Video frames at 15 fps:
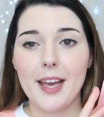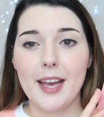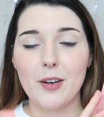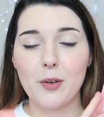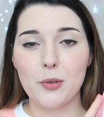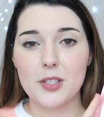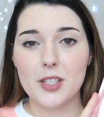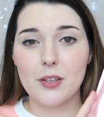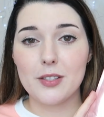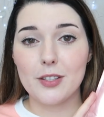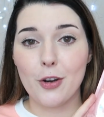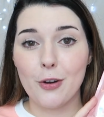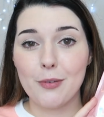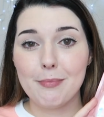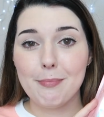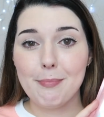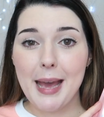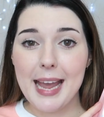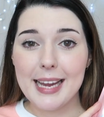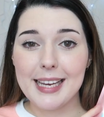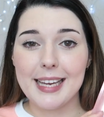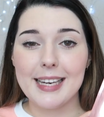and also its own
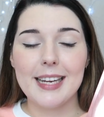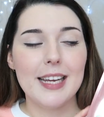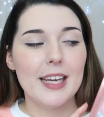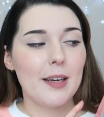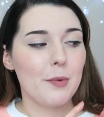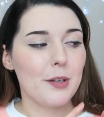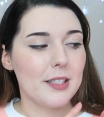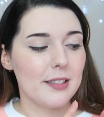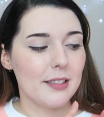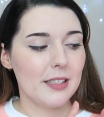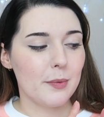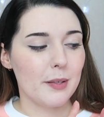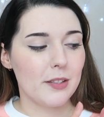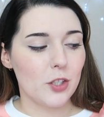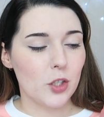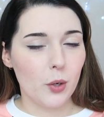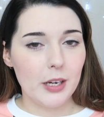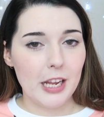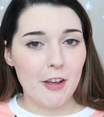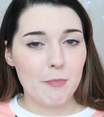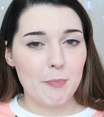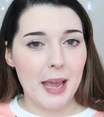packet, whereas these ones don't
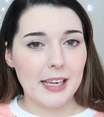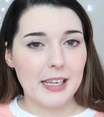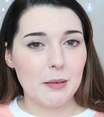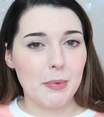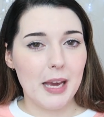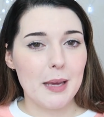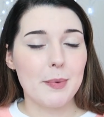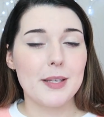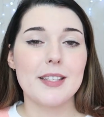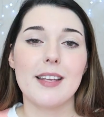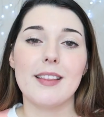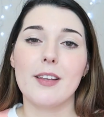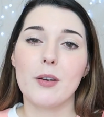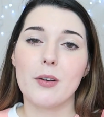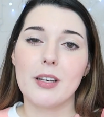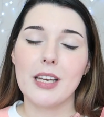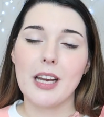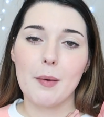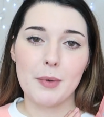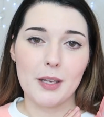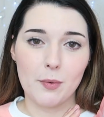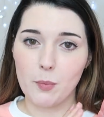have backing papers and they only
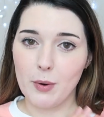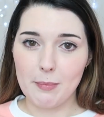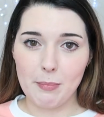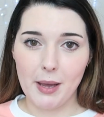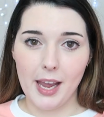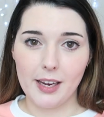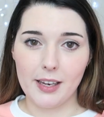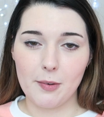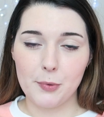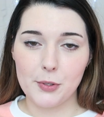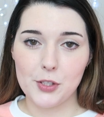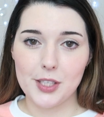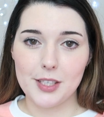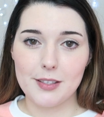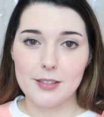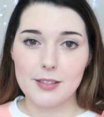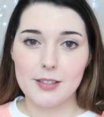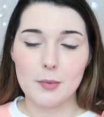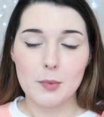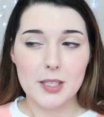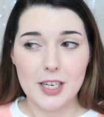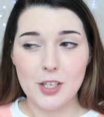come in one packet, which is
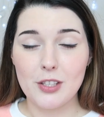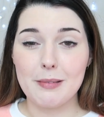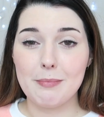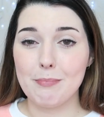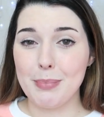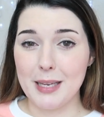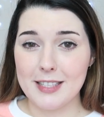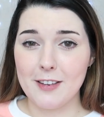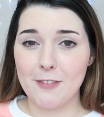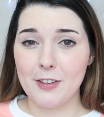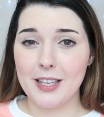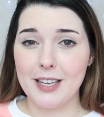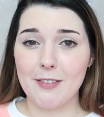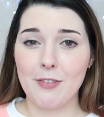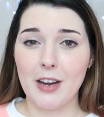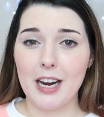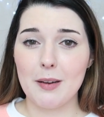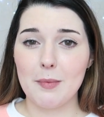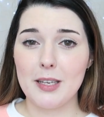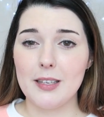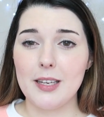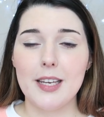substantially better for the
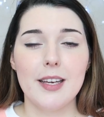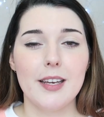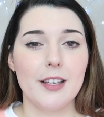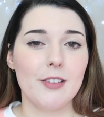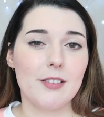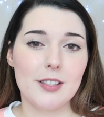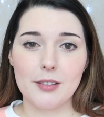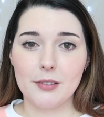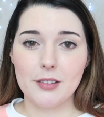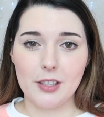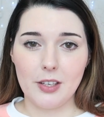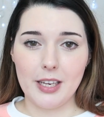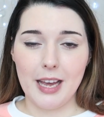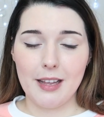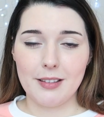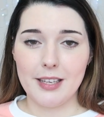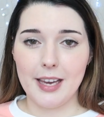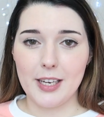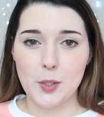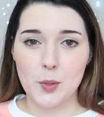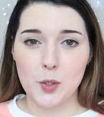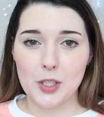environment. You're still throwing out the
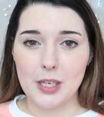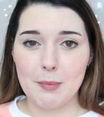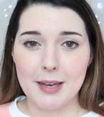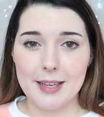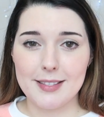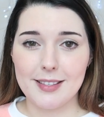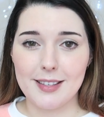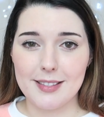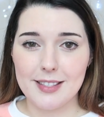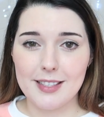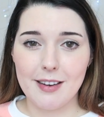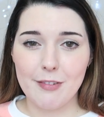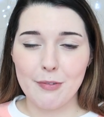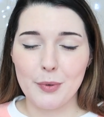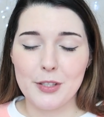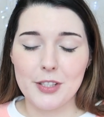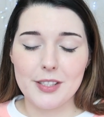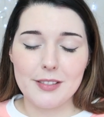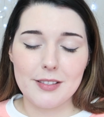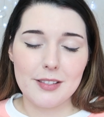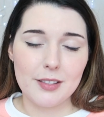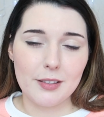actual sheet mask itself, which
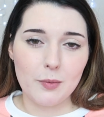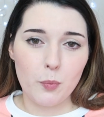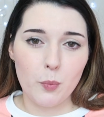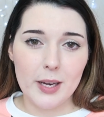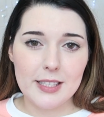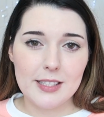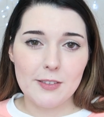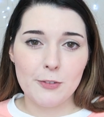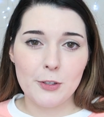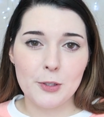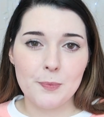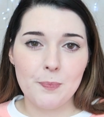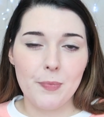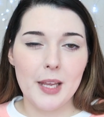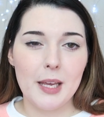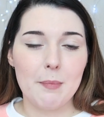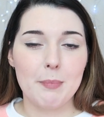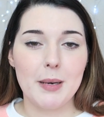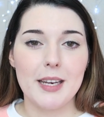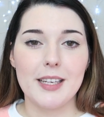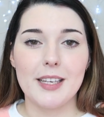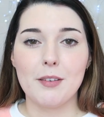is still wasteful,
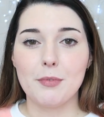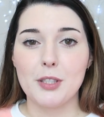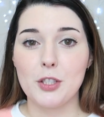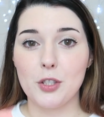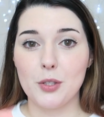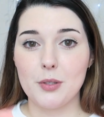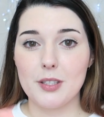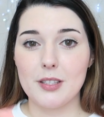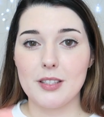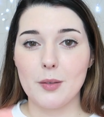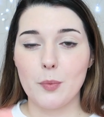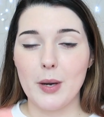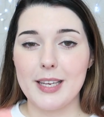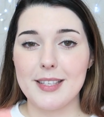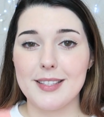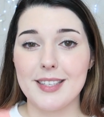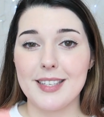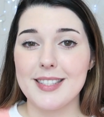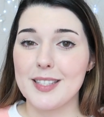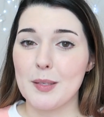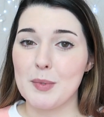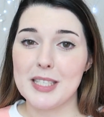but it reduces the waste
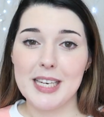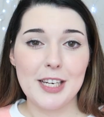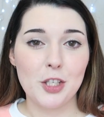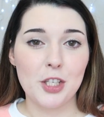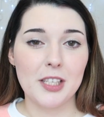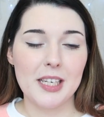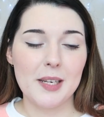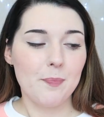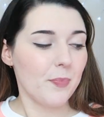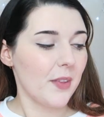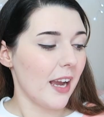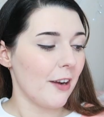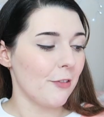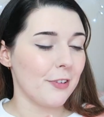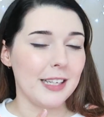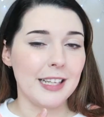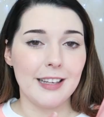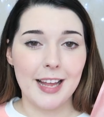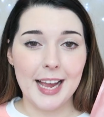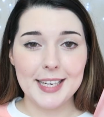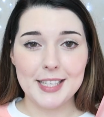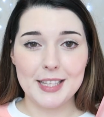substantially. I really
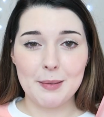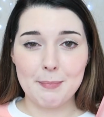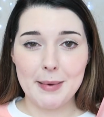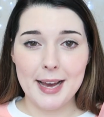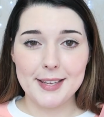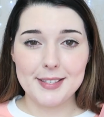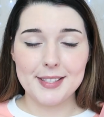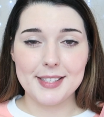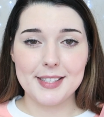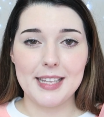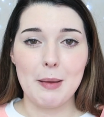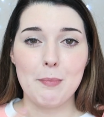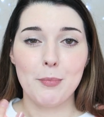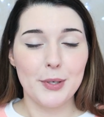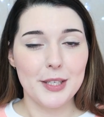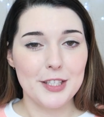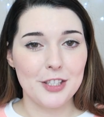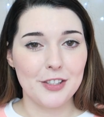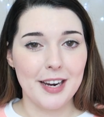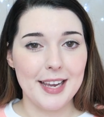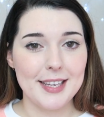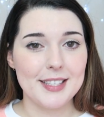liked the masks. They
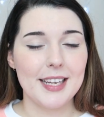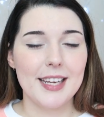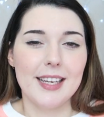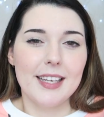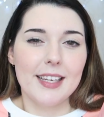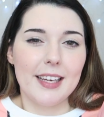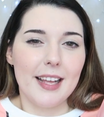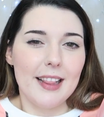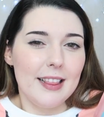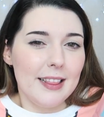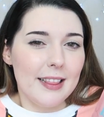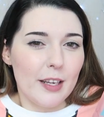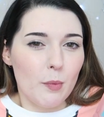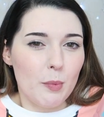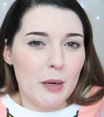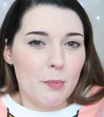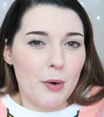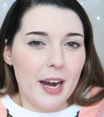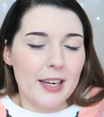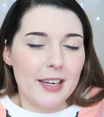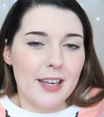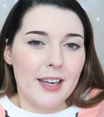moisturized, a little bit of
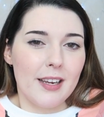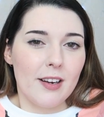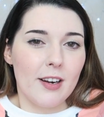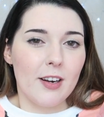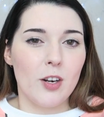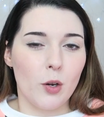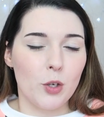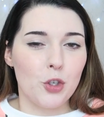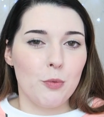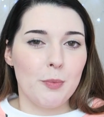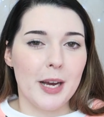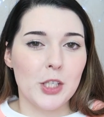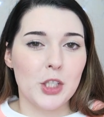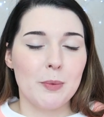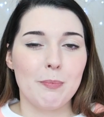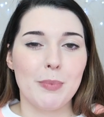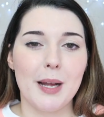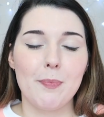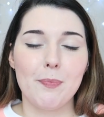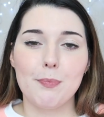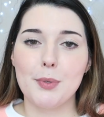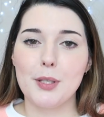brightening, not too much,
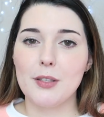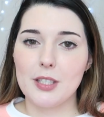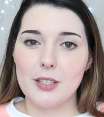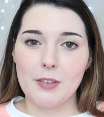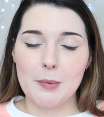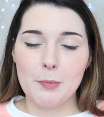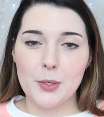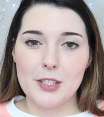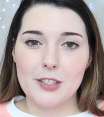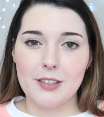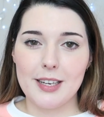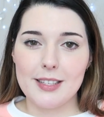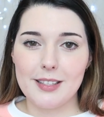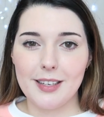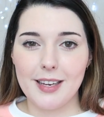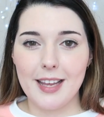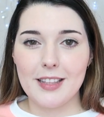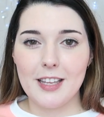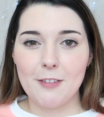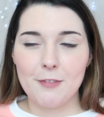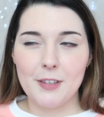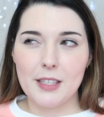but beautifully moisturizing, and
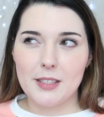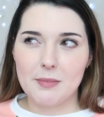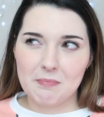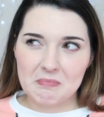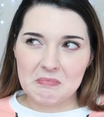they fit.